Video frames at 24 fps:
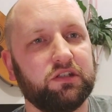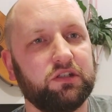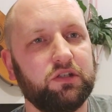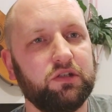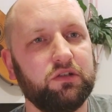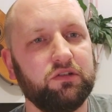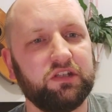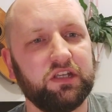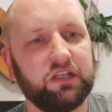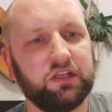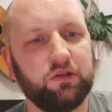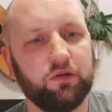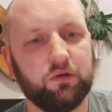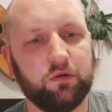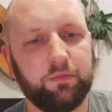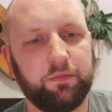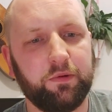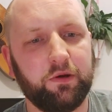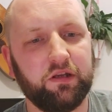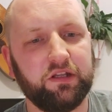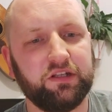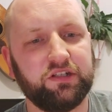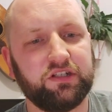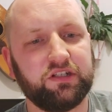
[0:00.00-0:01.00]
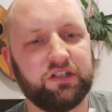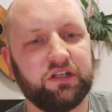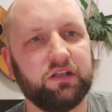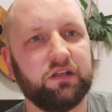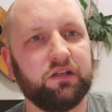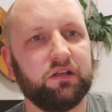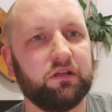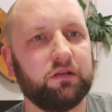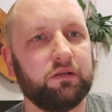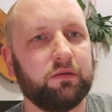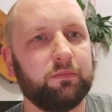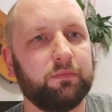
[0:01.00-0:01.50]
using your polished
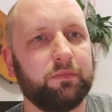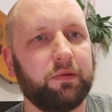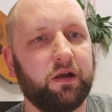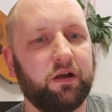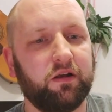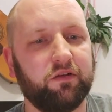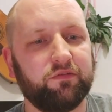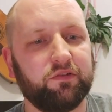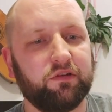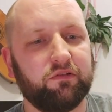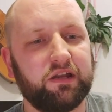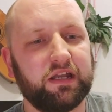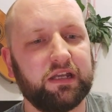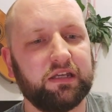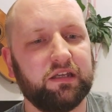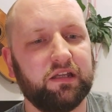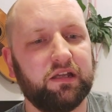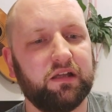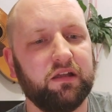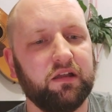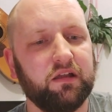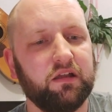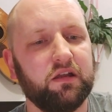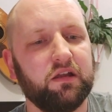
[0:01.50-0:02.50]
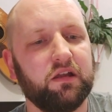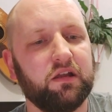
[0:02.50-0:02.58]
part of your antler,